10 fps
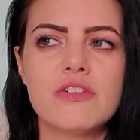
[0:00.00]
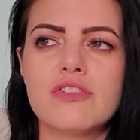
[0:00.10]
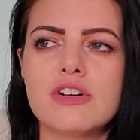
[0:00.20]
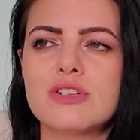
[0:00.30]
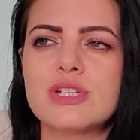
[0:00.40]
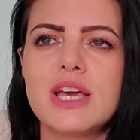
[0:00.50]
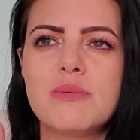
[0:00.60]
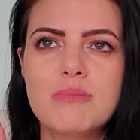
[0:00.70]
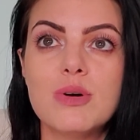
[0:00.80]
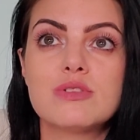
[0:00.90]
The first
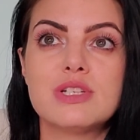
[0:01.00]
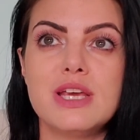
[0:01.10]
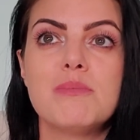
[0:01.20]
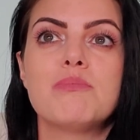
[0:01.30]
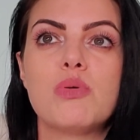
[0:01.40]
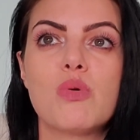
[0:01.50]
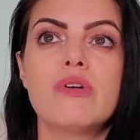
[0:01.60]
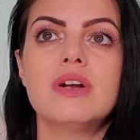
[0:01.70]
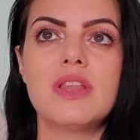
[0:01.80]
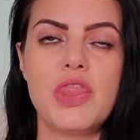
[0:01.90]
and most
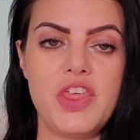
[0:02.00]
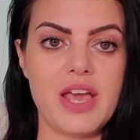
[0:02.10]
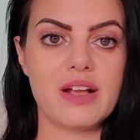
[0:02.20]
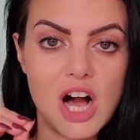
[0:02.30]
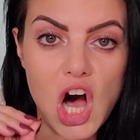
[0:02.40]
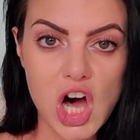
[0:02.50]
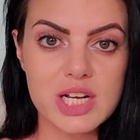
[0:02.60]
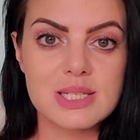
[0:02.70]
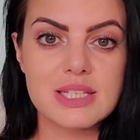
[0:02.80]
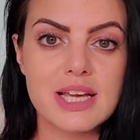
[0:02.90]
important thing,
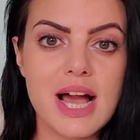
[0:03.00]
honestly,